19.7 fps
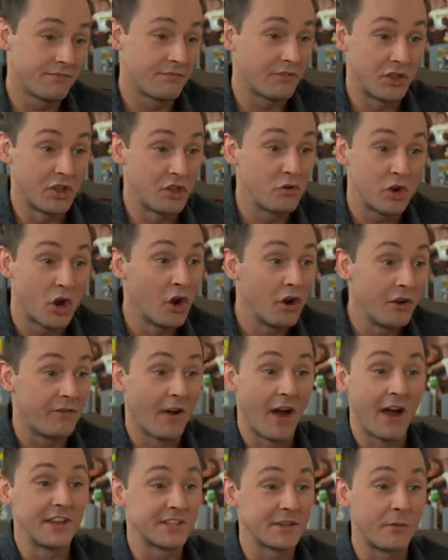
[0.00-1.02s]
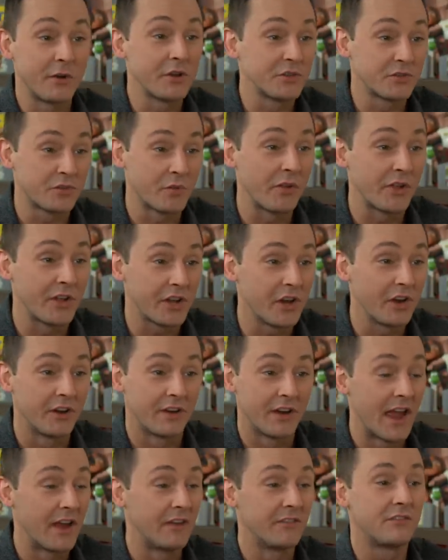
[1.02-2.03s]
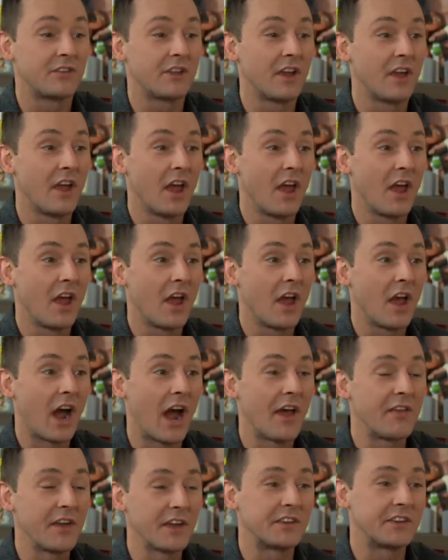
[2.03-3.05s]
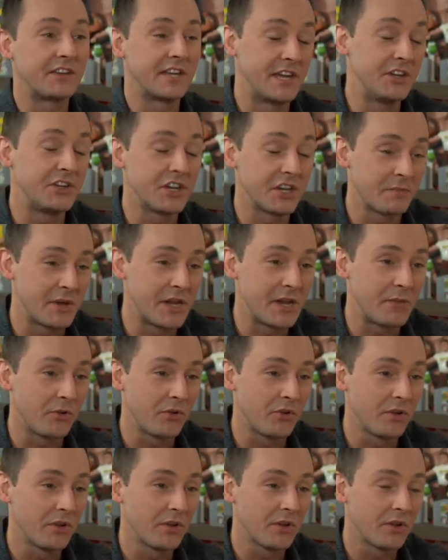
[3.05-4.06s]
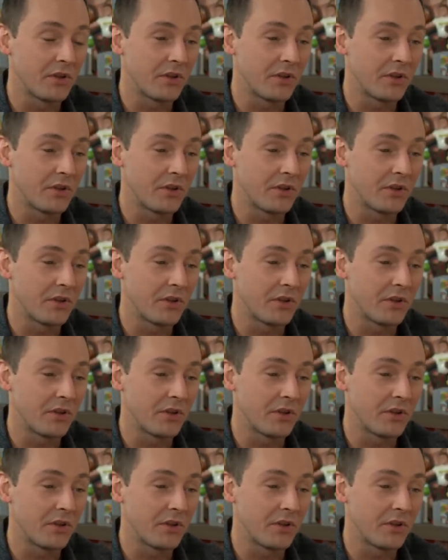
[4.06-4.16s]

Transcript: you could find someone who's really good. And I think teaching people